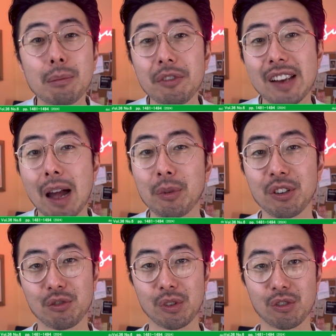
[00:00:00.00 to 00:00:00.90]
of
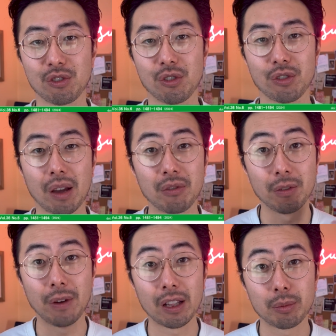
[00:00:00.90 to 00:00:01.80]
Japanese researchers have
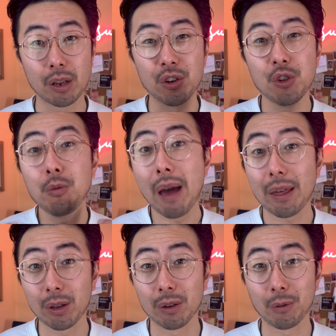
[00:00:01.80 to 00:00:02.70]
developed a new
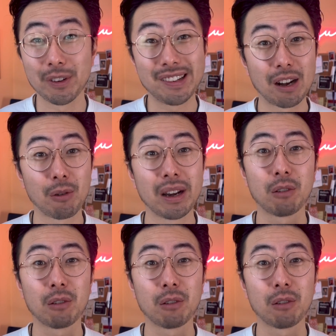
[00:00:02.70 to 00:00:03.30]
method for generating